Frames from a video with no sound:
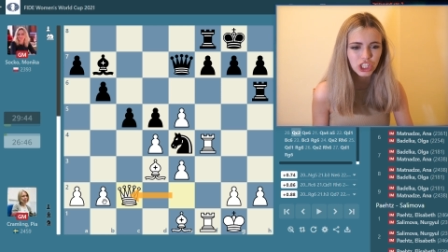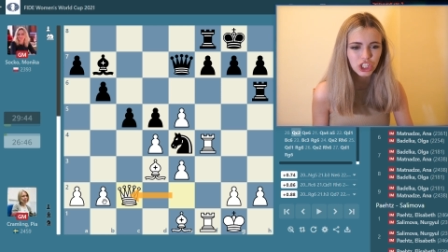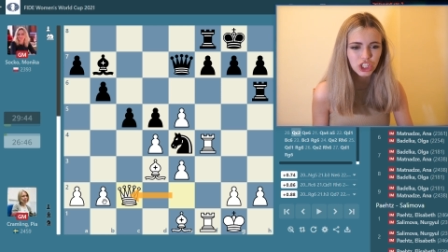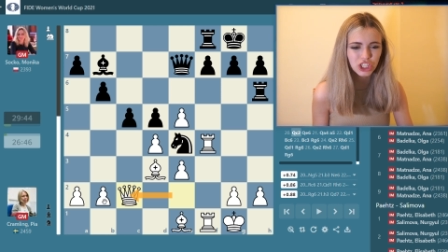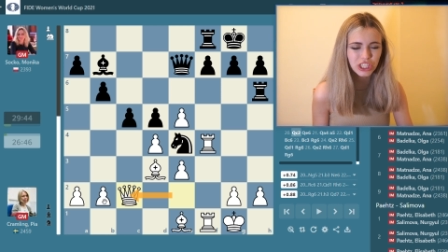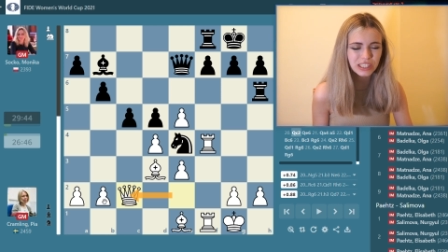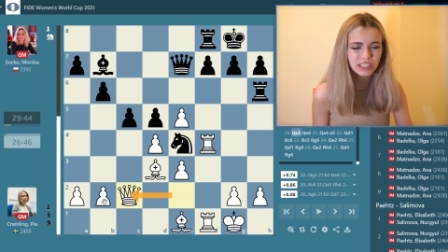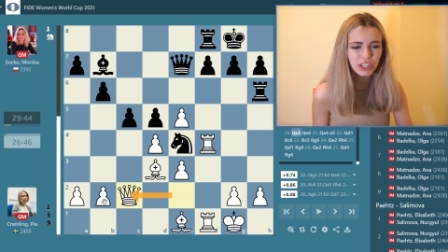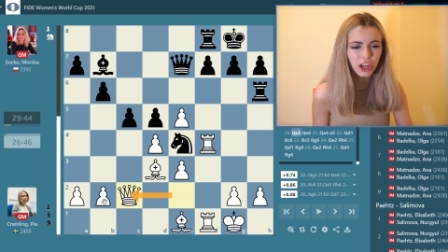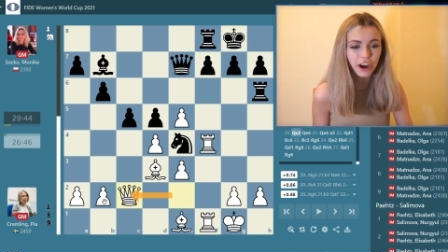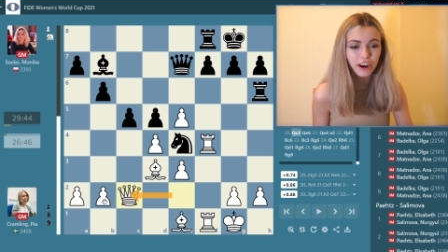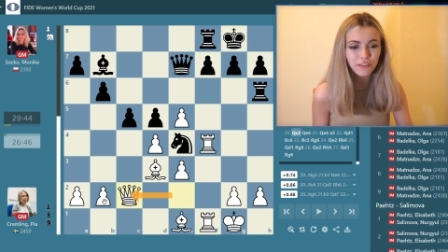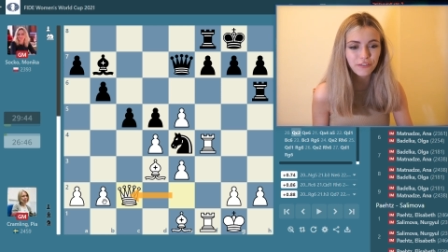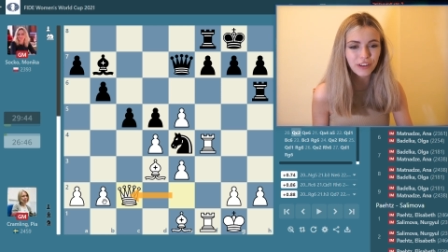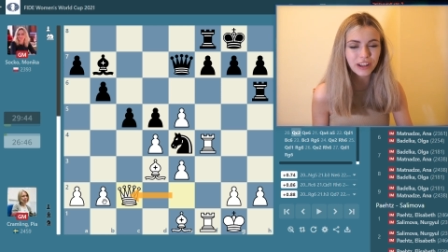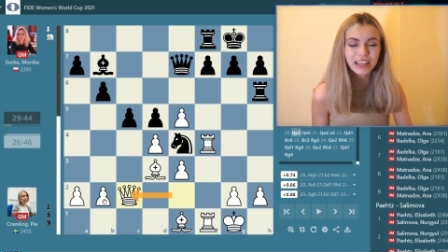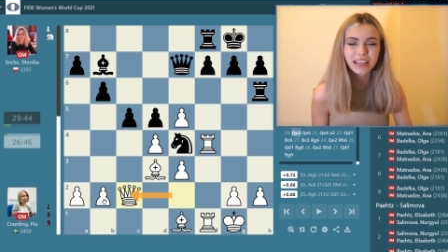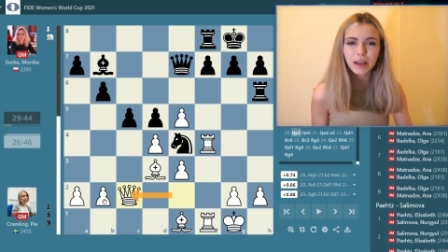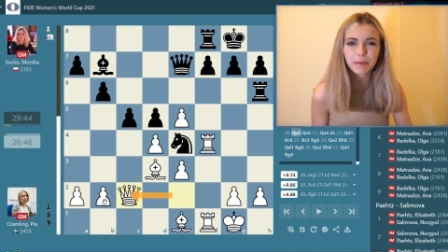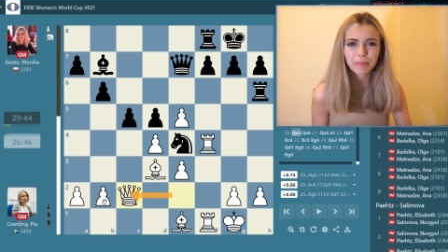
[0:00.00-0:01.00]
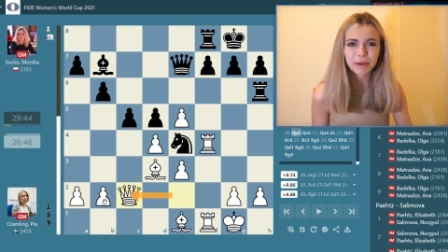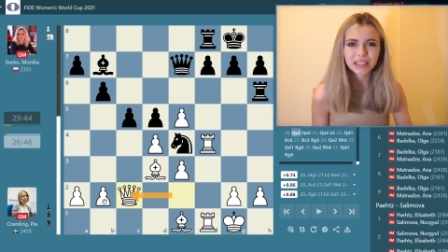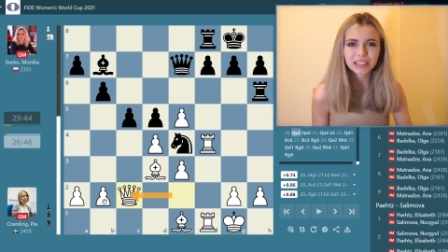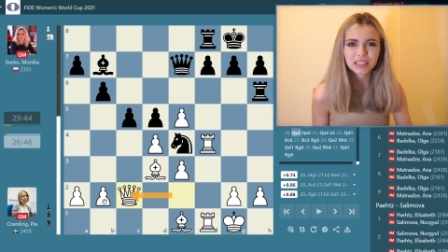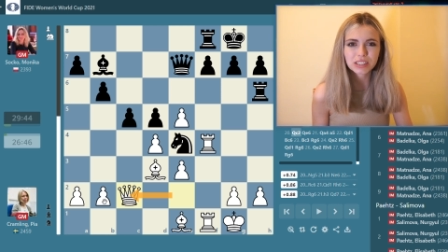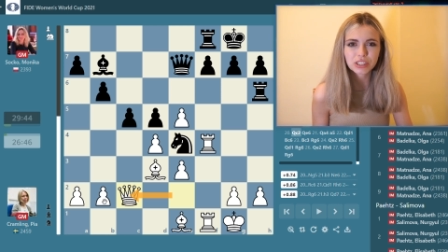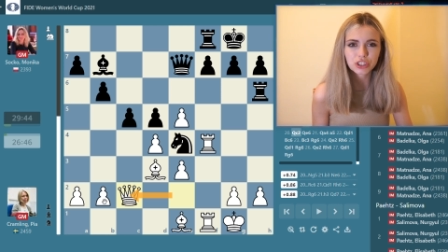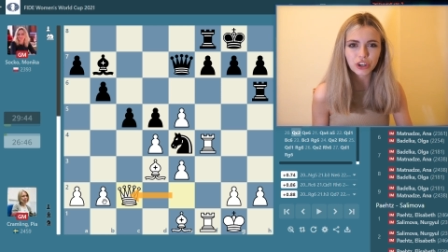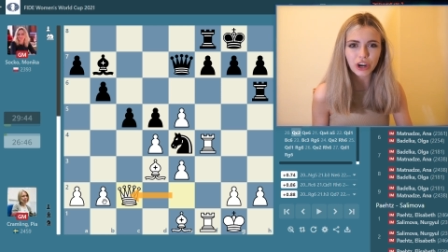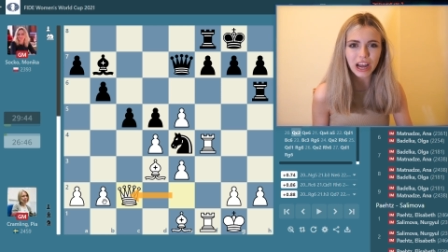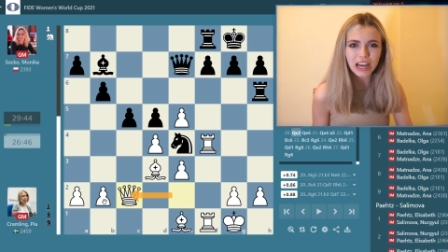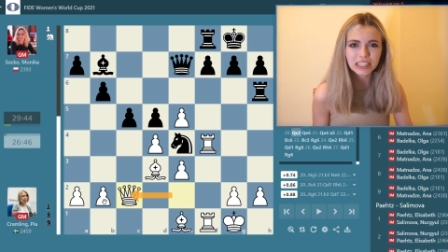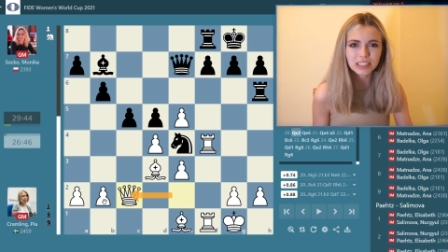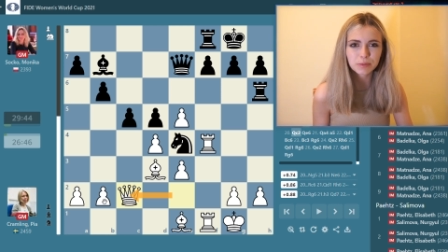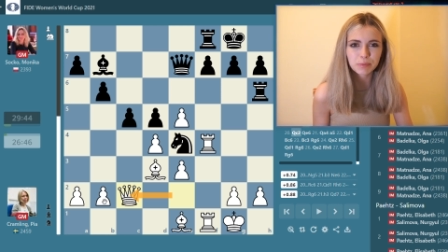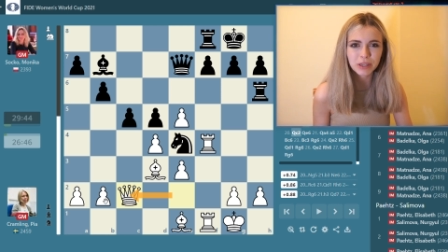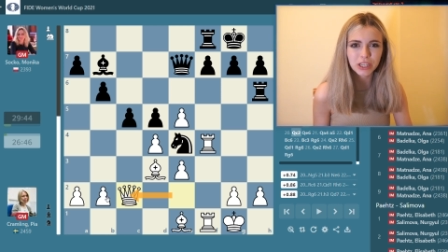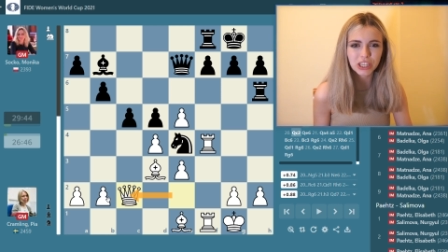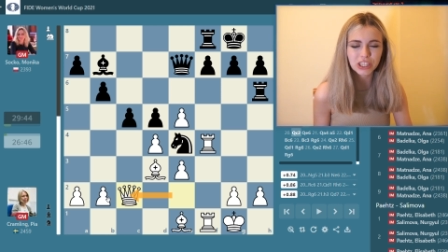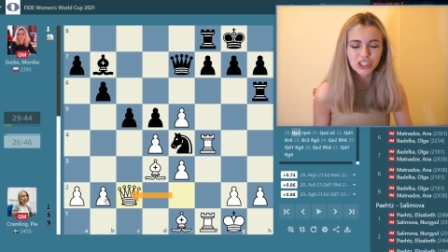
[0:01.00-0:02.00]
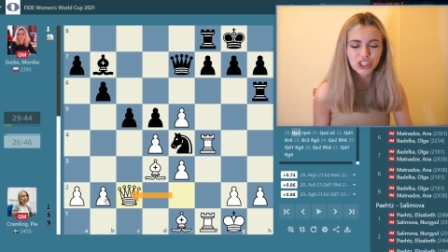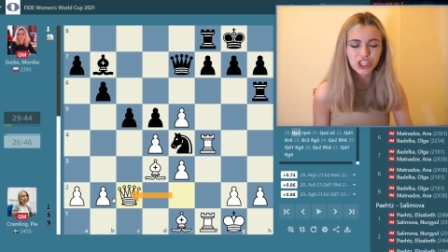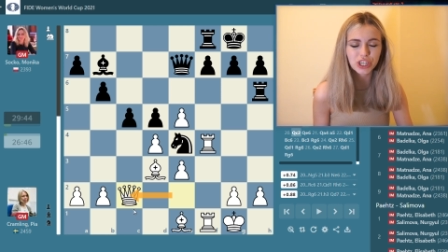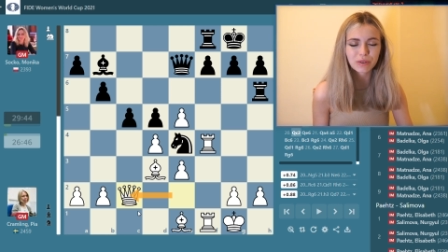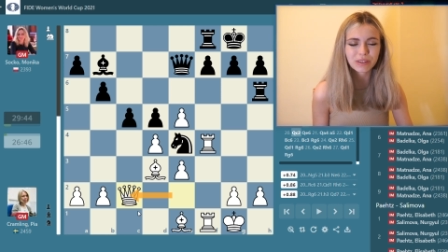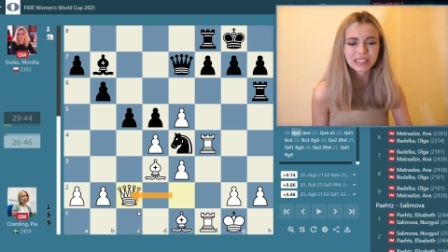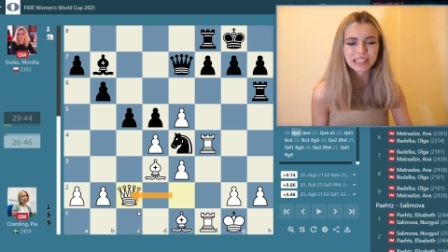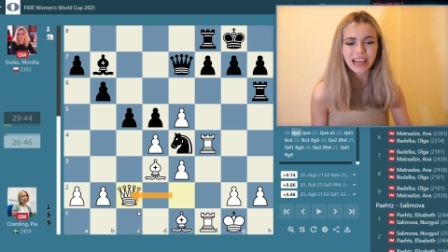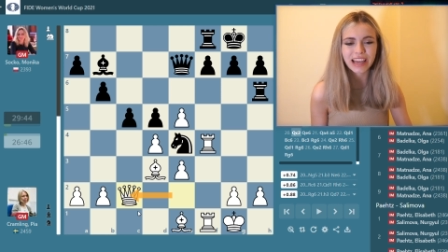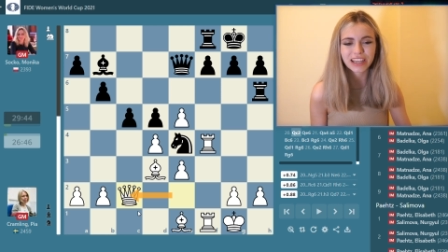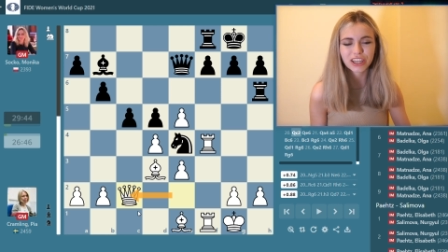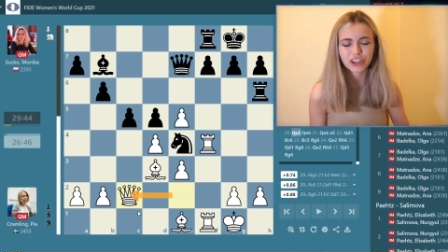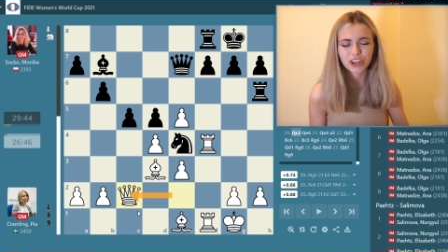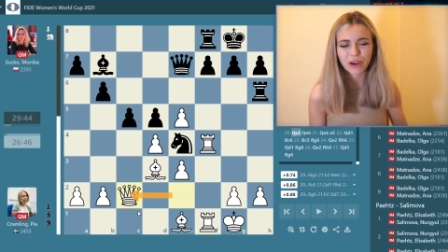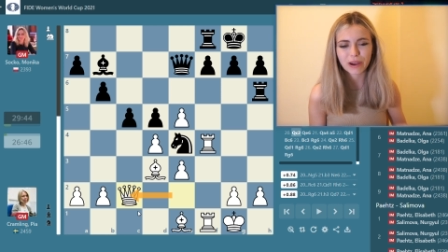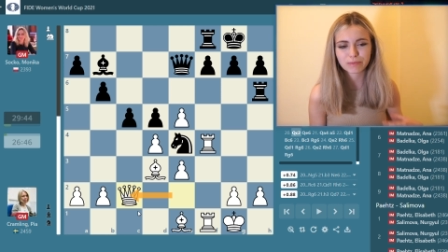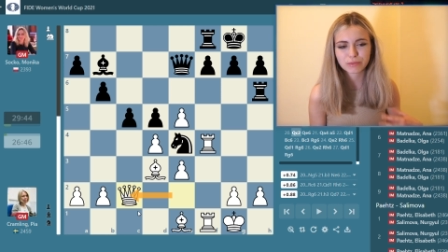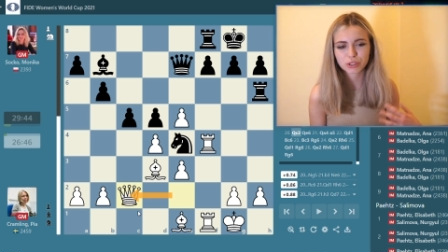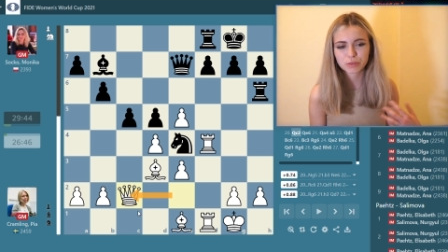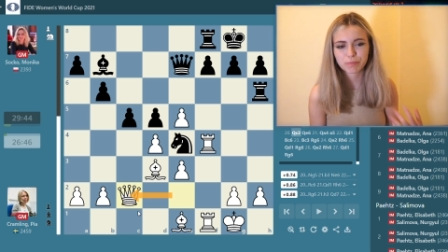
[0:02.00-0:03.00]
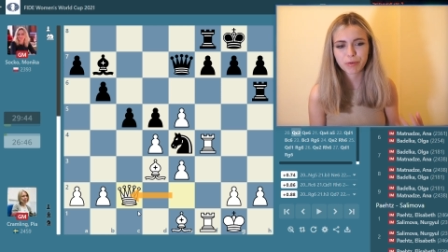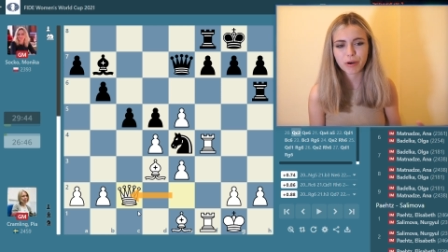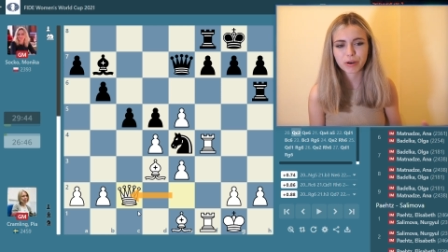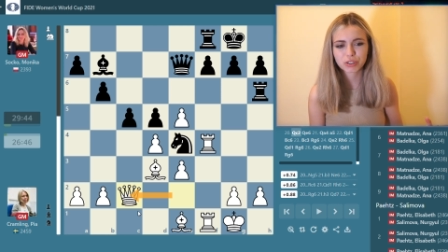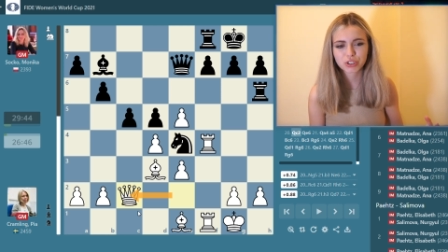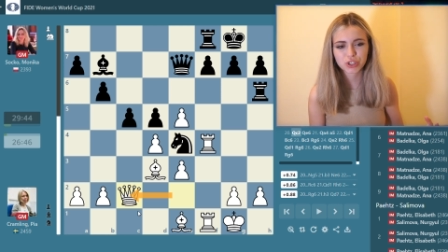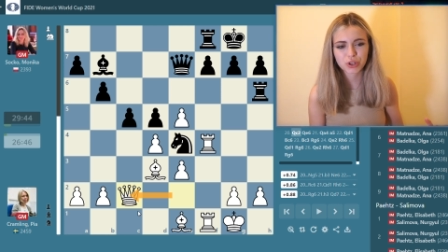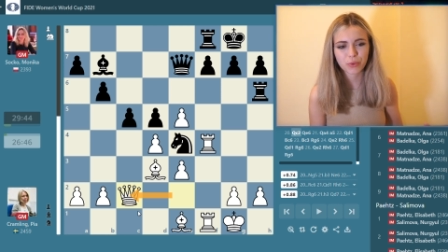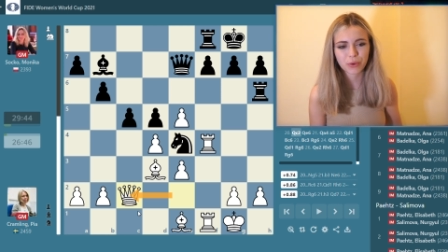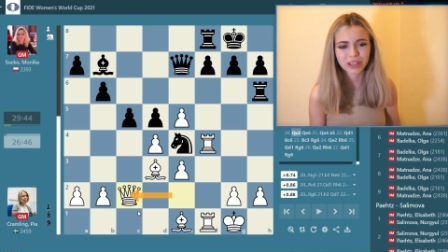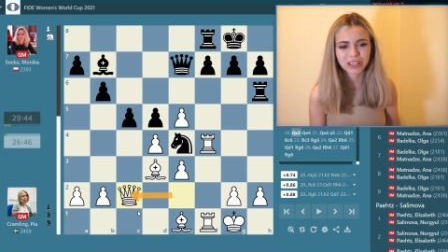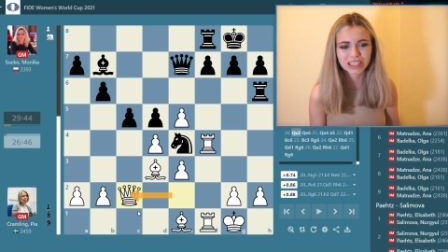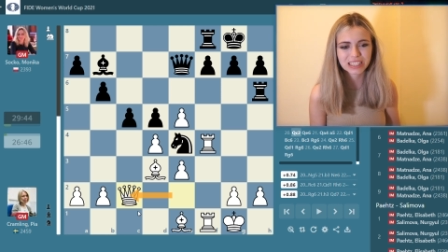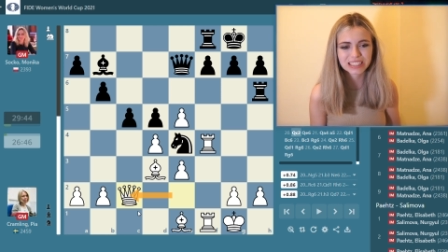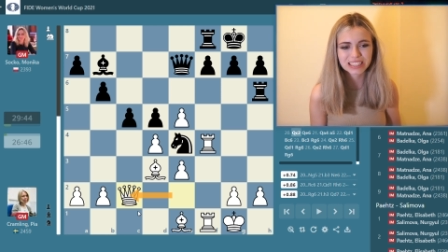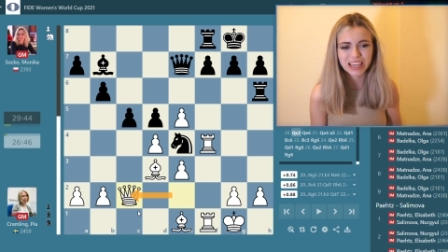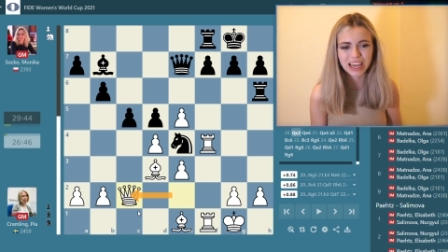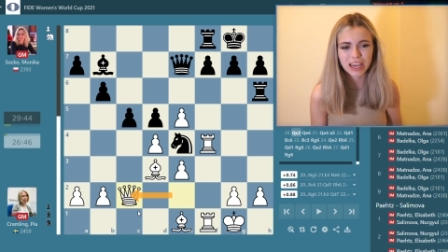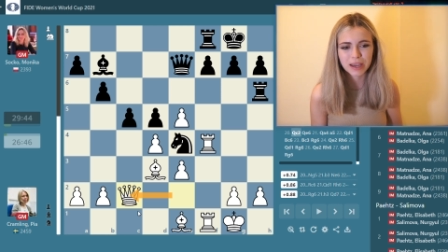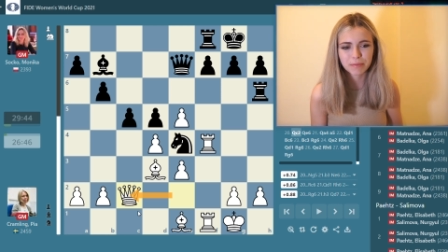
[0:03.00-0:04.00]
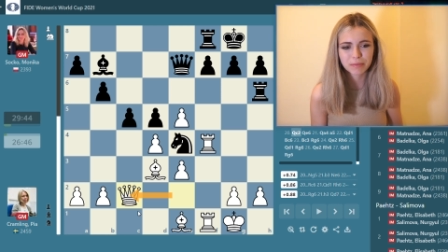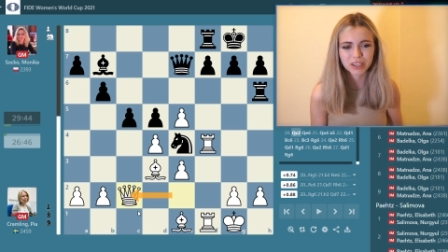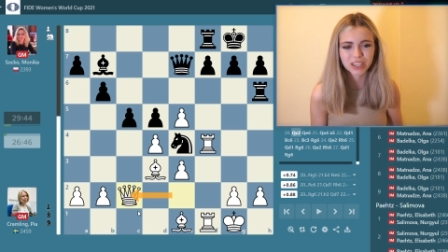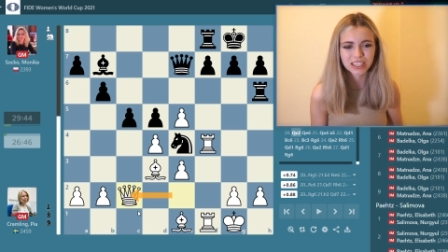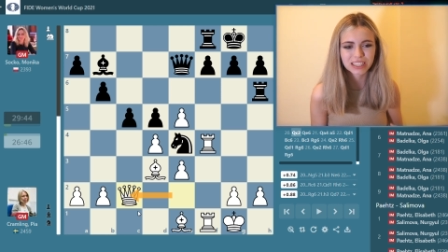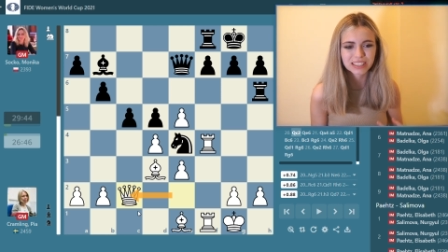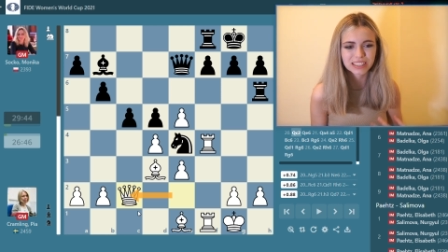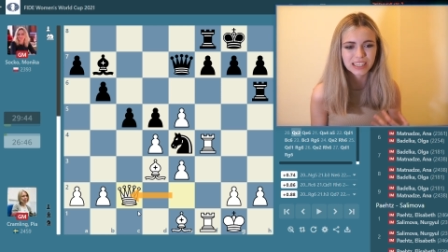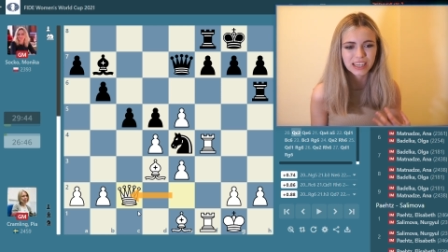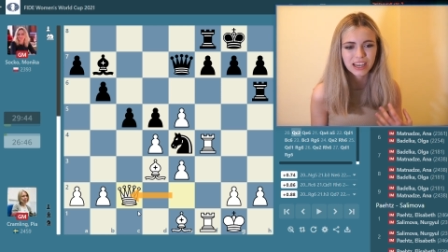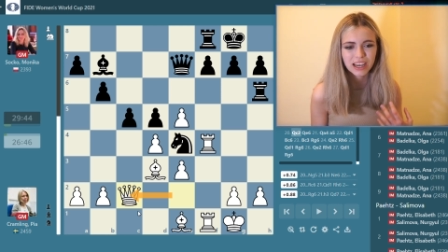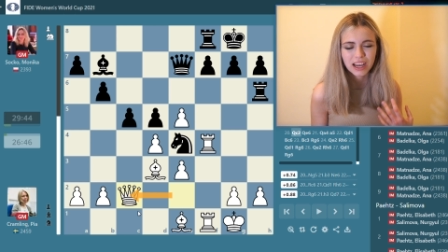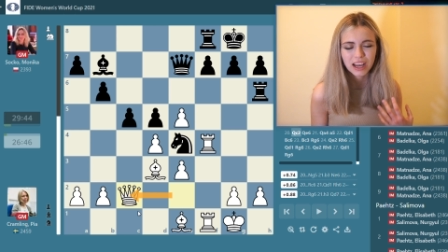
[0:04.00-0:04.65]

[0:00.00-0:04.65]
she started feeling a bit stressed because she was like, I'm supposed to win this game because,